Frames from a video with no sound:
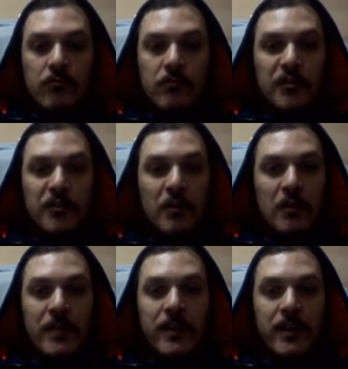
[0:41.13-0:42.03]
So
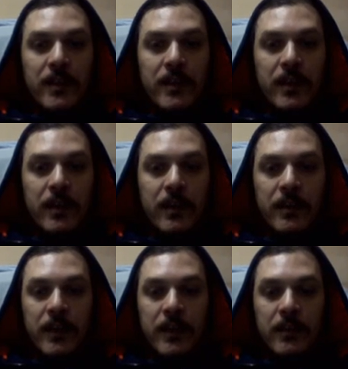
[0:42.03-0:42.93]
immediately
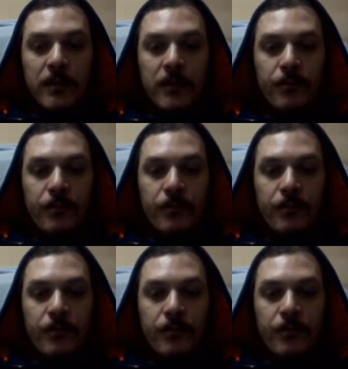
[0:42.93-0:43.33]
DLT